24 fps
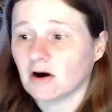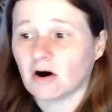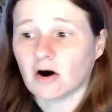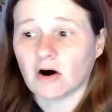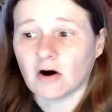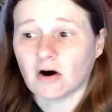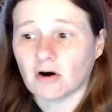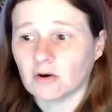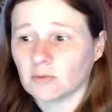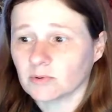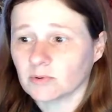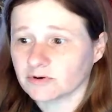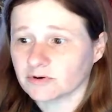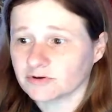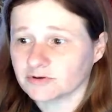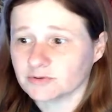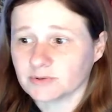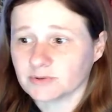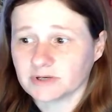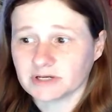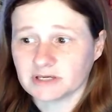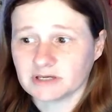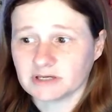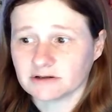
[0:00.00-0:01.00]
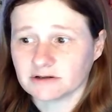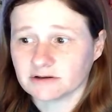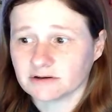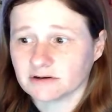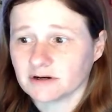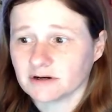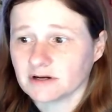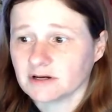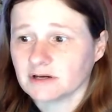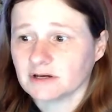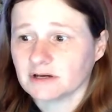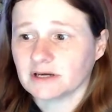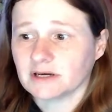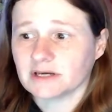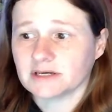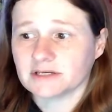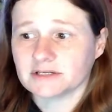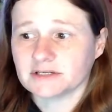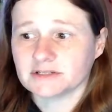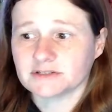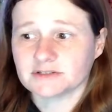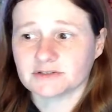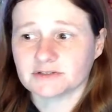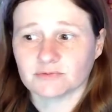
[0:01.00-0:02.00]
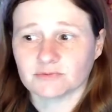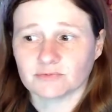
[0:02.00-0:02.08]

all we're doing here is